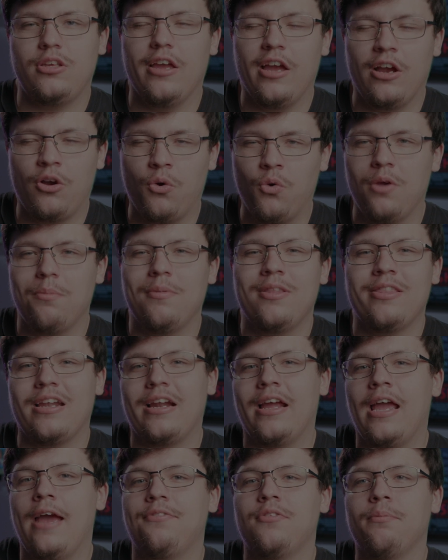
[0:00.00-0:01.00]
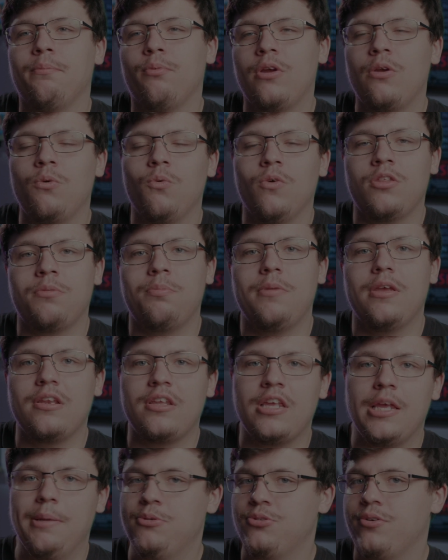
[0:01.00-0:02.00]
equipment that I have to bring with me and
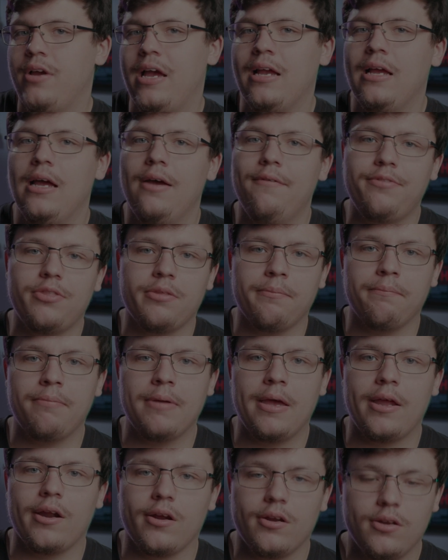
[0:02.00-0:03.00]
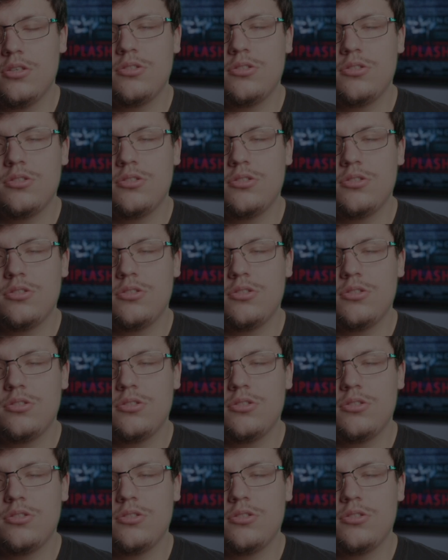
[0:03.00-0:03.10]
keep track of, the better.